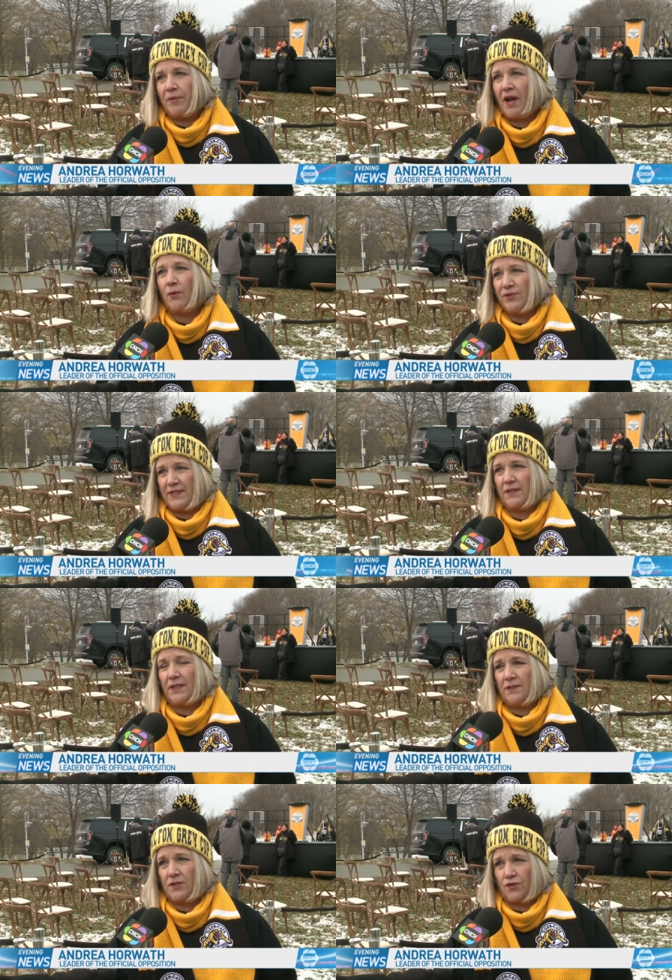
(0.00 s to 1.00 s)
how
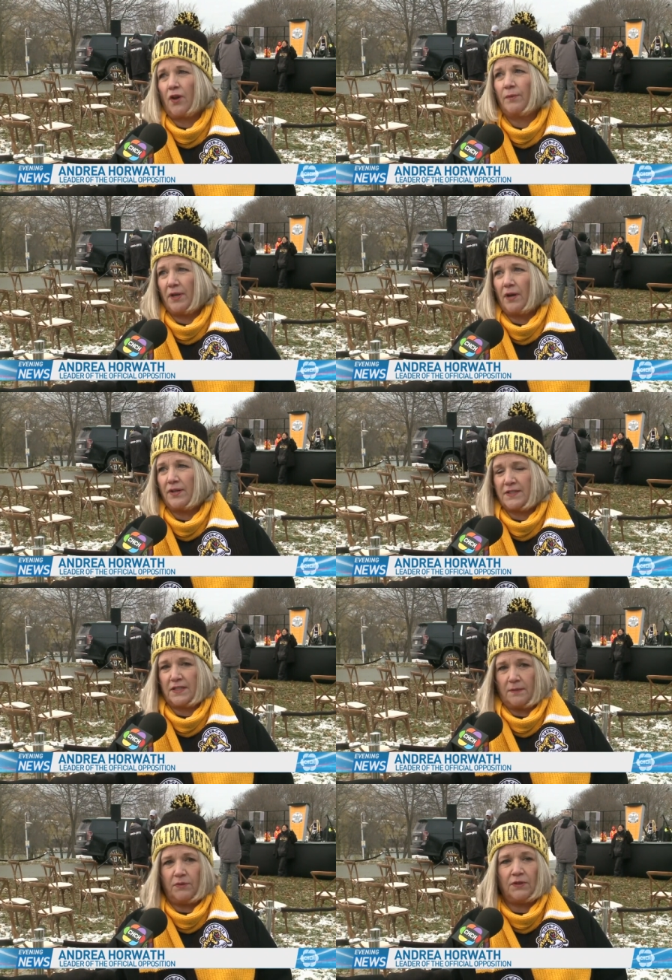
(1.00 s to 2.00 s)
resilient and strong we are as a
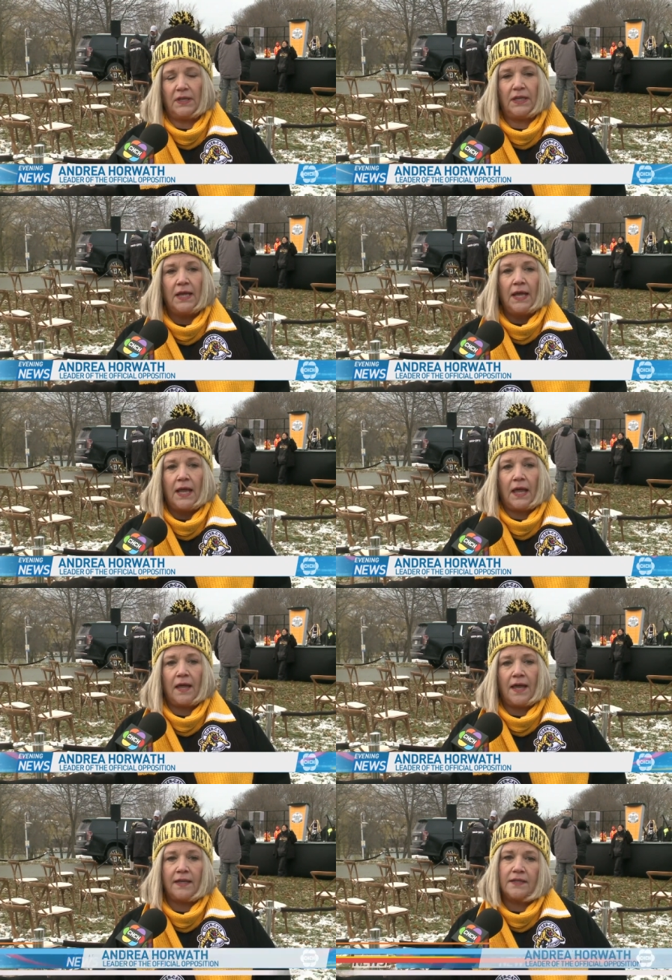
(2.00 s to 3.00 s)
community, uh,
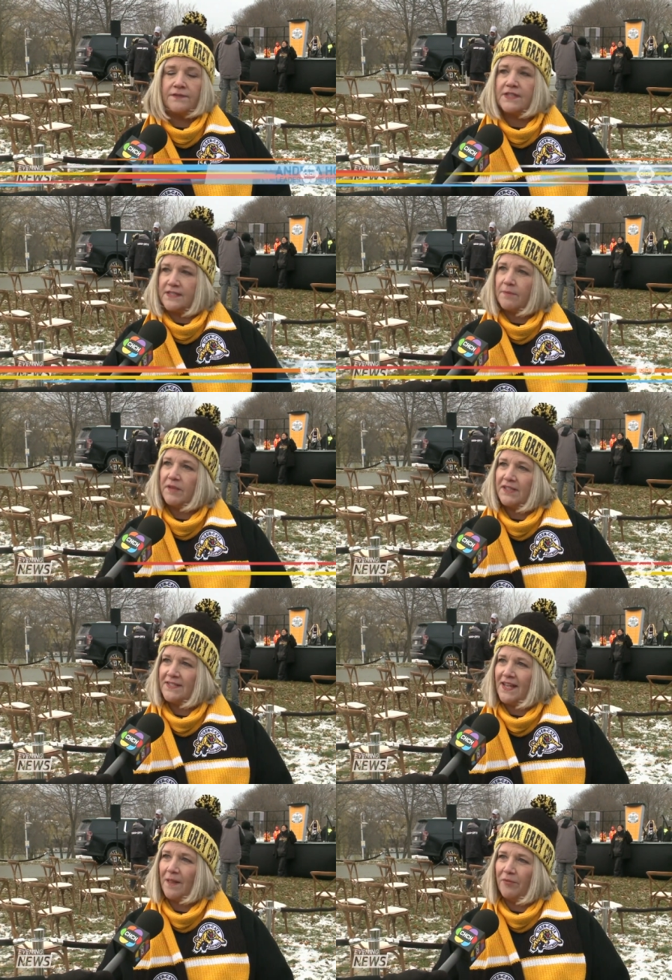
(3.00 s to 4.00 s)
and gives us something to
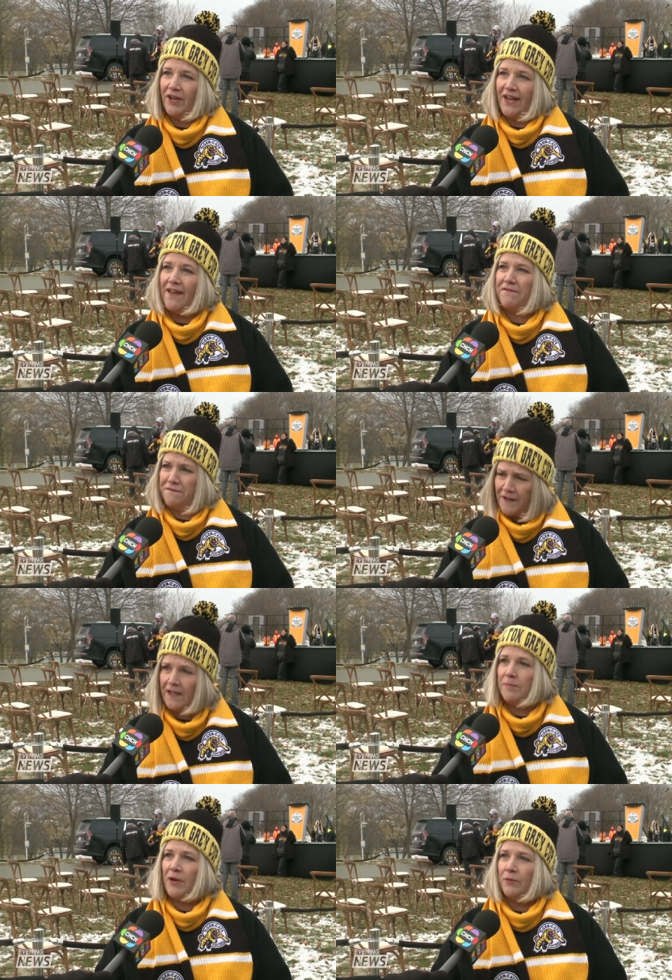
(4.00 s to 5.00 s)
celebrate and have fun
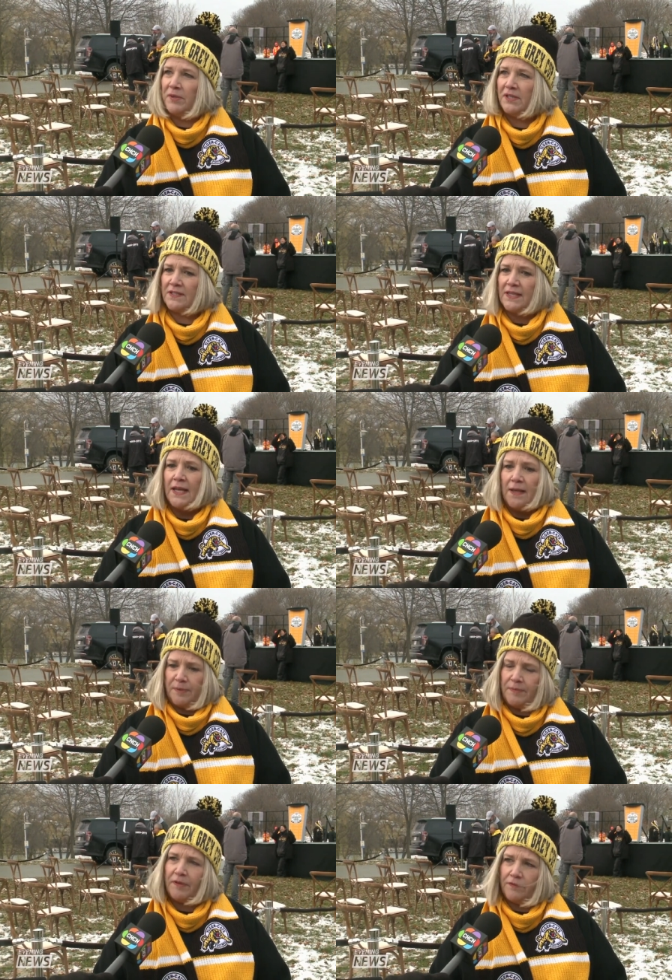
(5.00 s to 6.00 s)
about because
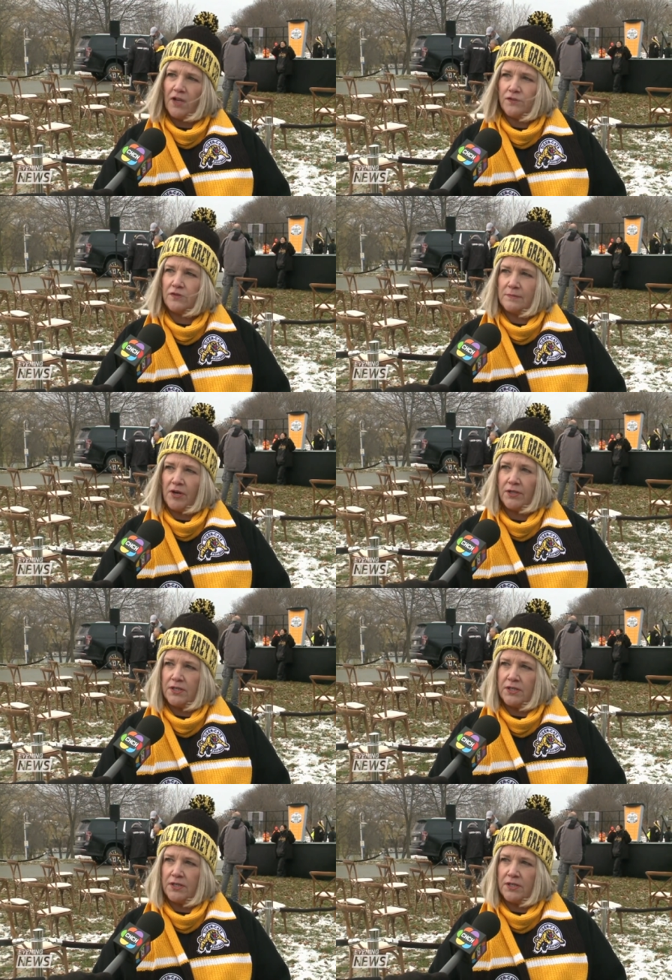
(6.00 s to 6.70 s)
people have gone through some hard